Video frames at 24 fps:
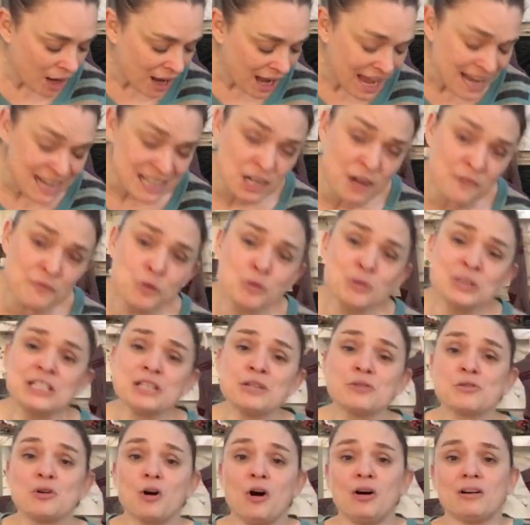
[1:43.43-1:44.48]
And I've
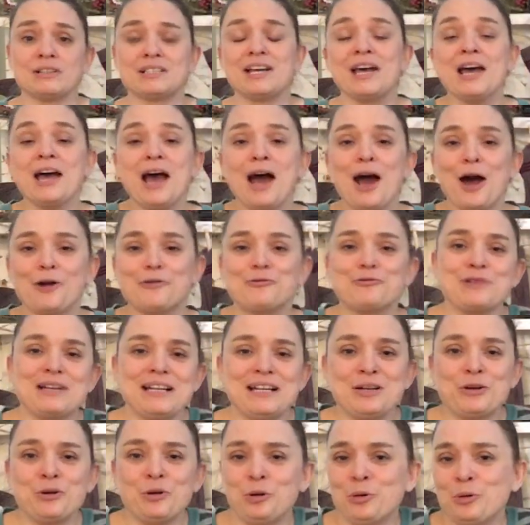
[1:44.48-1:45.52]
also got a
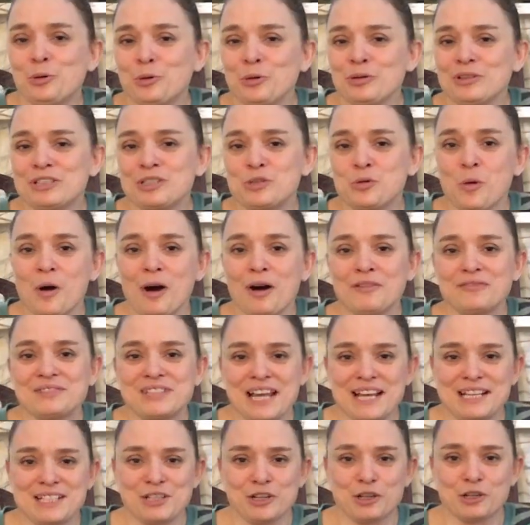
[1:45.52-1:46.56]
really cool 12
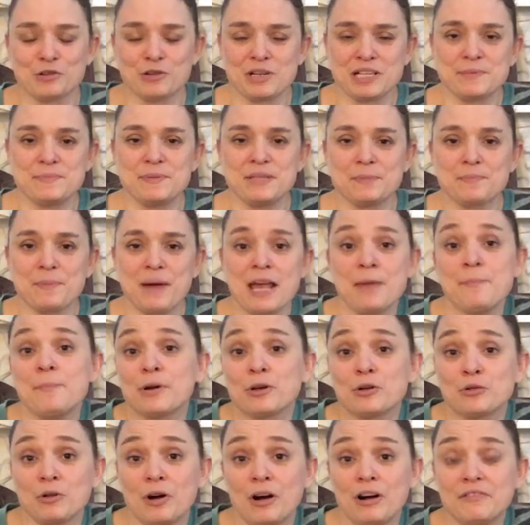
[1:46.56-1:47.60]
Days of Christmas paper
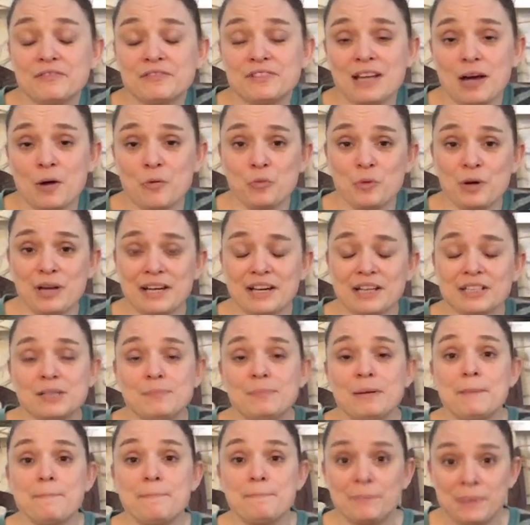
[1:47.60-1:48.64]
craft that we're going to
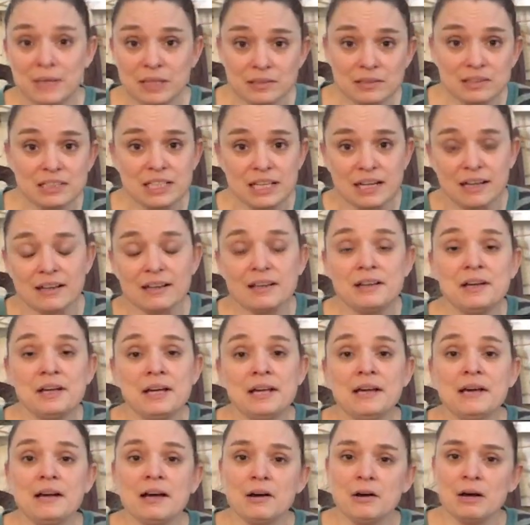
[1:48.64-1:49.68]
be building
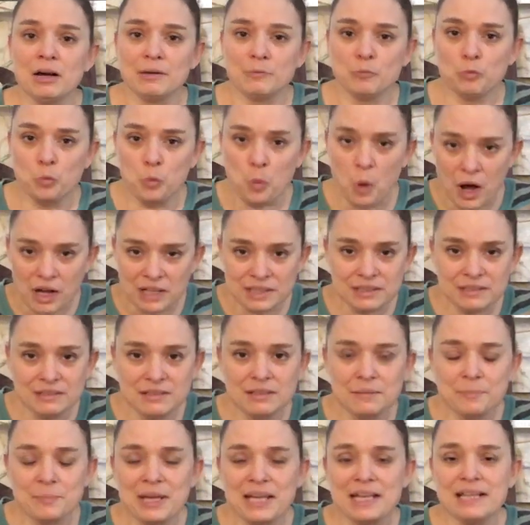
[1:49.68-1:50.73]

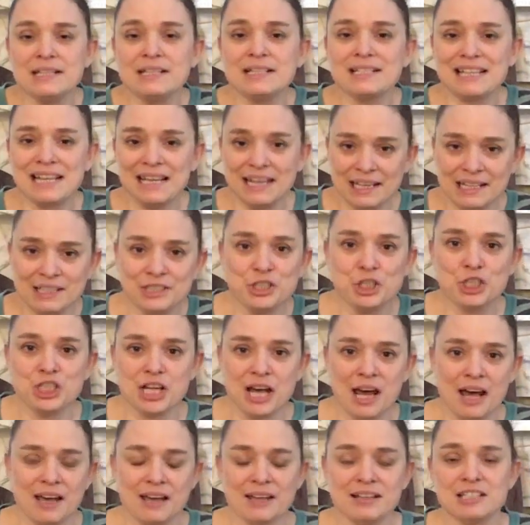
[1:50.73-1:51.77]
one piece each
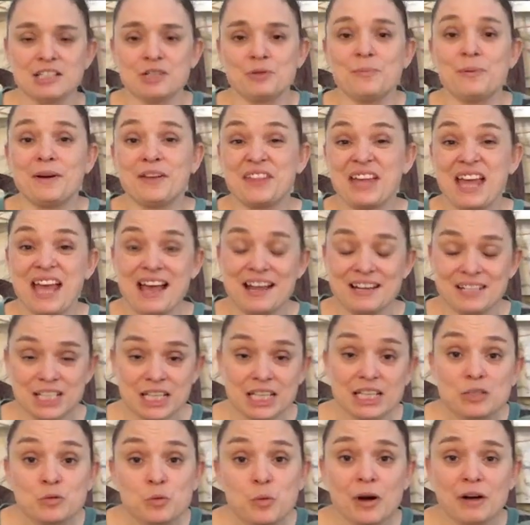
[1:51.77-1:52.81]
day. So by the end of
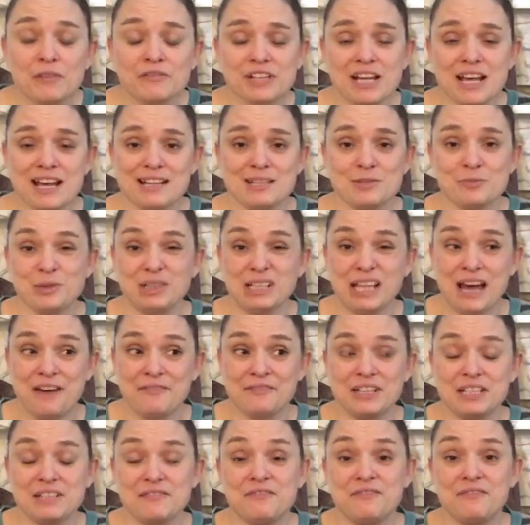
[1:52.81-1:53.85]
the 12 days, we'll have
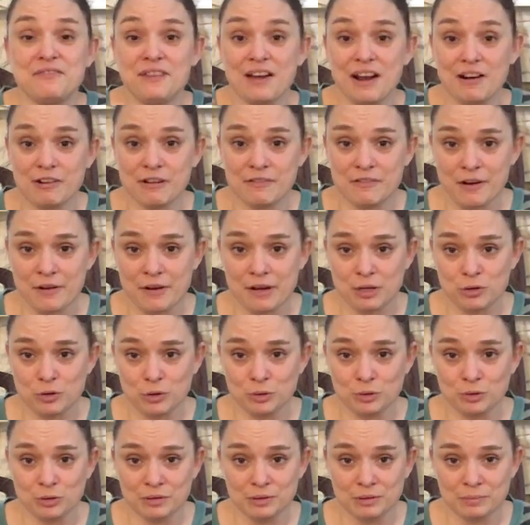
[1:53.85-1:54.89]
this very, very
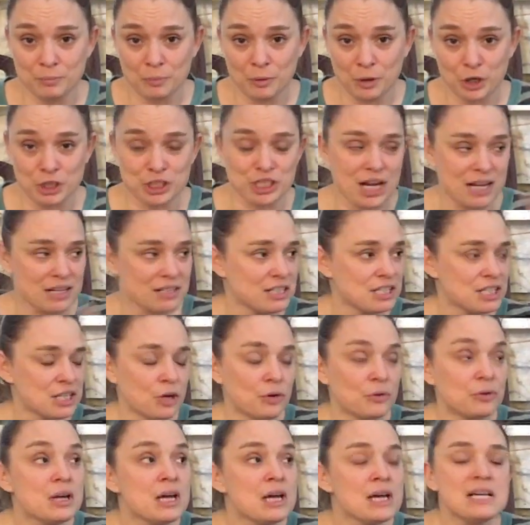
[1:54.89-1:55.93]
cool project.
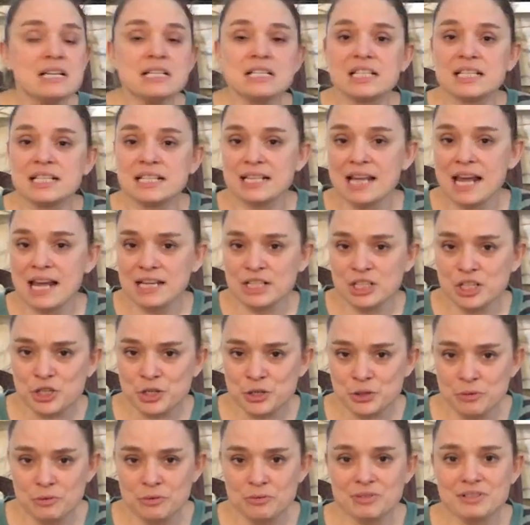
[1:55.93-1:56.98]
So stay
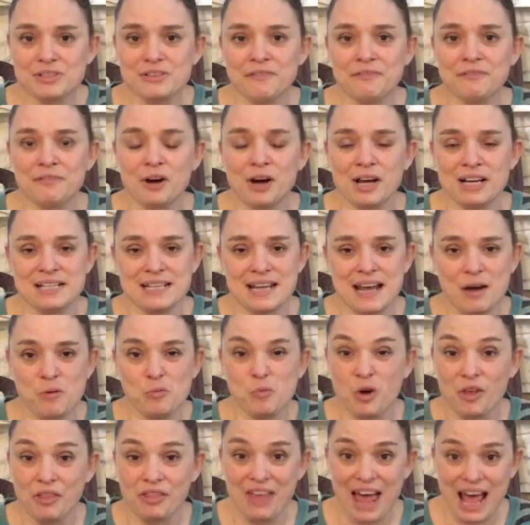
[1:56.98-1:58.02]
tuned to find out
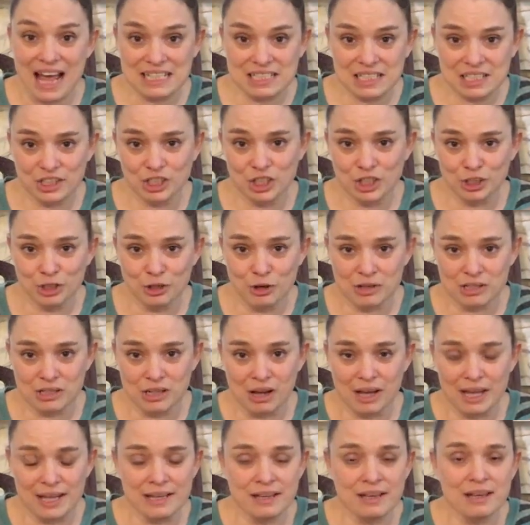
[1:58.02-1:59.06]
what that's going to look
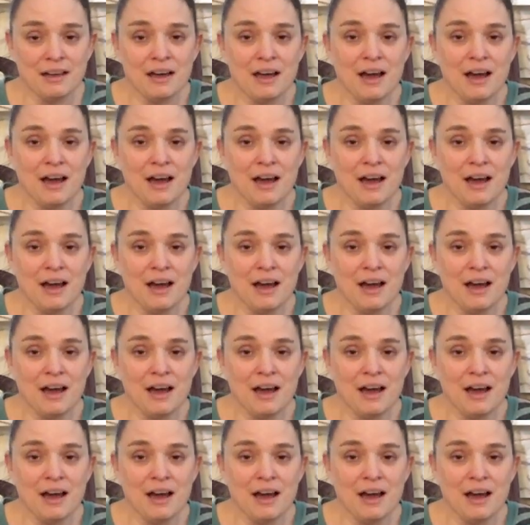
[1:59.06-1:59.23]
like.